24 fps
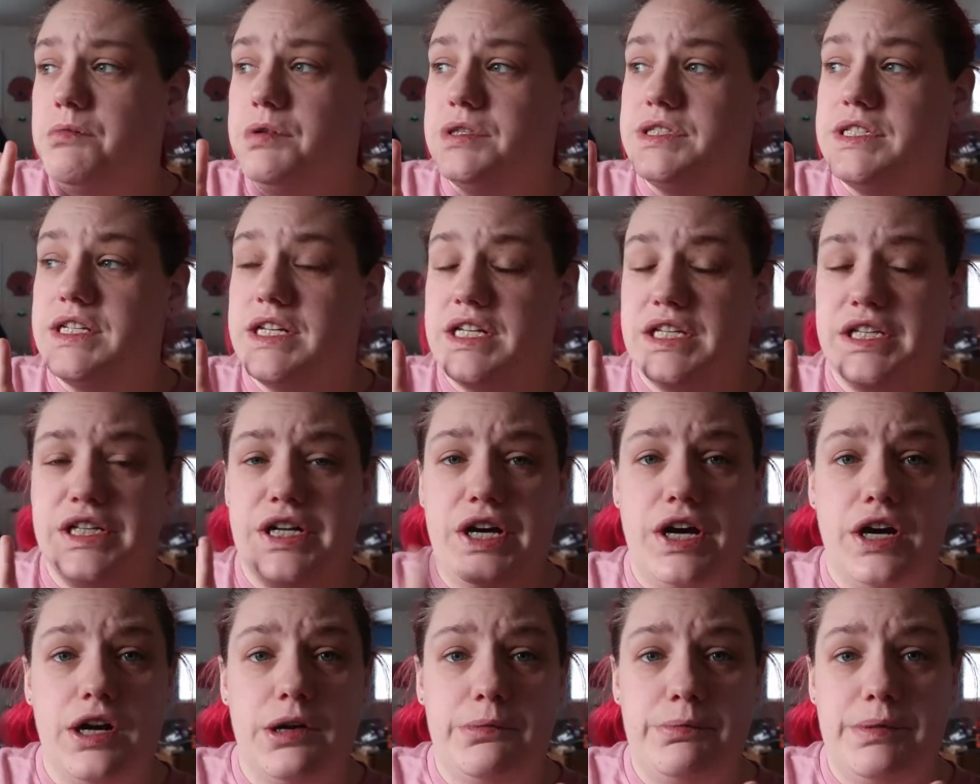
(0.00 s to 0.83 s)
puts it in the
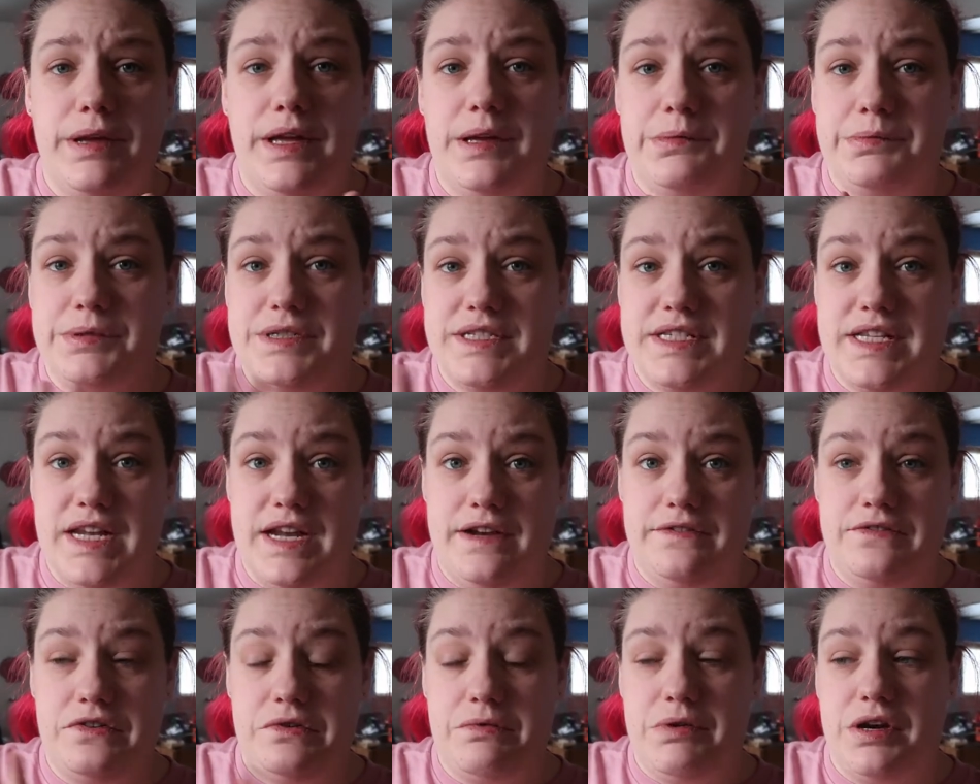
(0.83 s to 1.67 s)
carpet, puts it
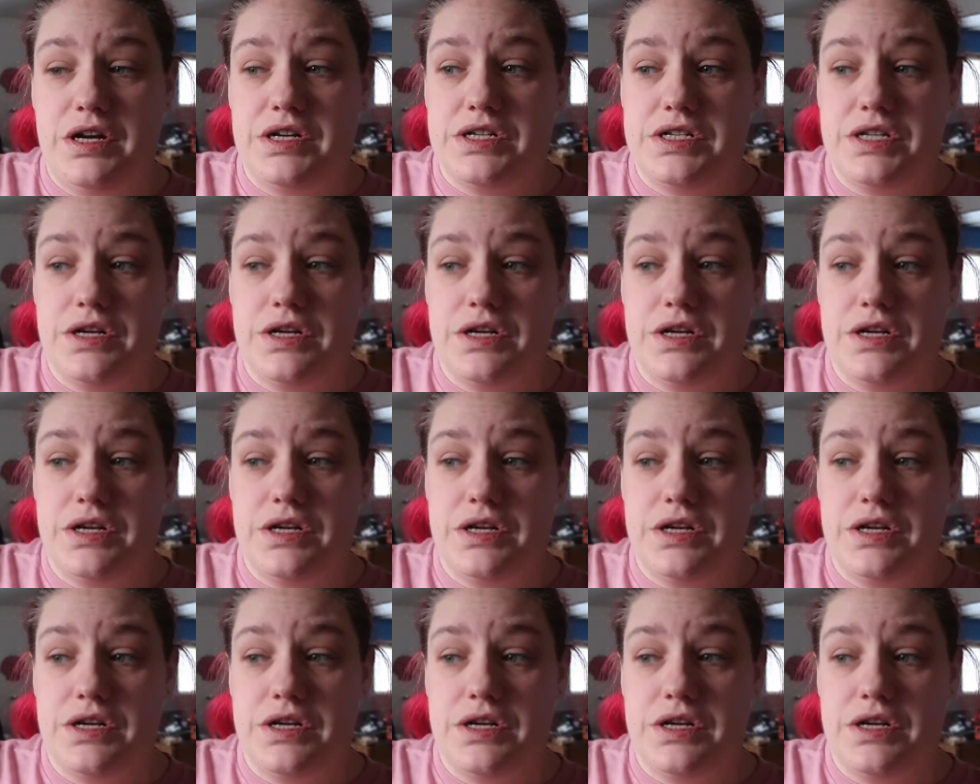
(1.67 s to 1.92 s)
everywhere.